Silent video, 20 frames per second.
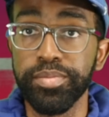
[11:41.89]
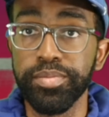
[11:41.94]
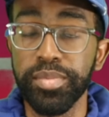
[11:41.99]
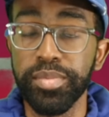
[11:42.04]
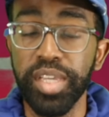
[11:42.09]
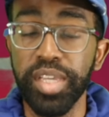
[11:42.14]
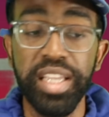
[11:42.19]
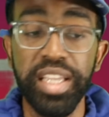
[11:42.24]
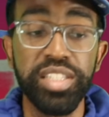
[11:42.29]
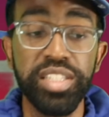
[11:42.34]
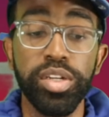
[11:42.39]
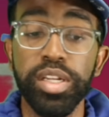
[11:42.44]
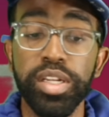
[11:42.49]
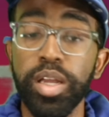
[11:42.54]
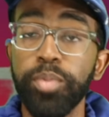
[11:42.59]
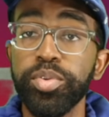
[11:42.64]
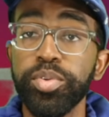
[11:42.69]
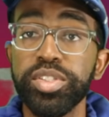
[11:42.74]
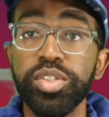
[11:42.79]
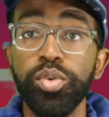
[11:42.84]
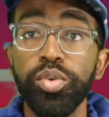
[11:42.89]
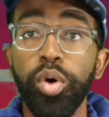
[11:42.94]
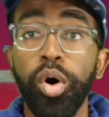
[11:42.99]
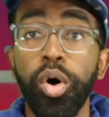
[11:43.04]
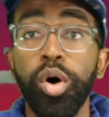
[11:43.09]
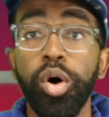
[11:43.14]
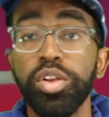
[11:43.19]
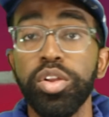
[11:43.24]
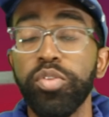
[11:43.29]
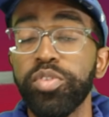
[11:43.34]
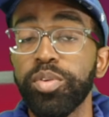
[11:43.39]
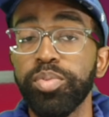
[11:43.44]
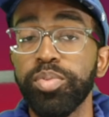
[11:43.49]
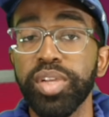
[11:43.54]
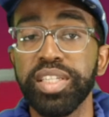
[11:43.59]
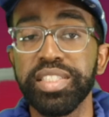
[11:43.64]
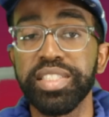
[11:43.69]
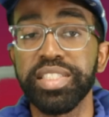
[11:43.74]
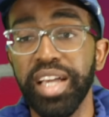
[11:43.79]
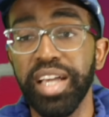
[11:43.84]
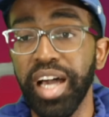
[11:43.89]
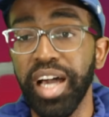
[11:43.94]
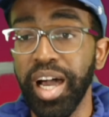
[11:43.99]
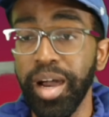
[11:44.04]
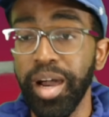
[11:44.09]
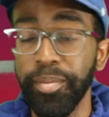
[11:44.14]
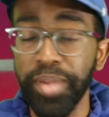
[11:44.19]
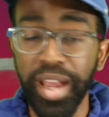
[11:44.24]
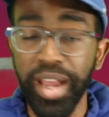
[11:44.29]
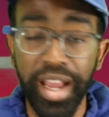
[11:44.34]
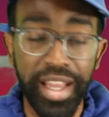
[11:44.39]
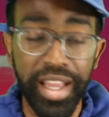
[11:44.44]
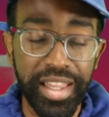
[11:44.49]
He's going to number two all over the place. I'm not,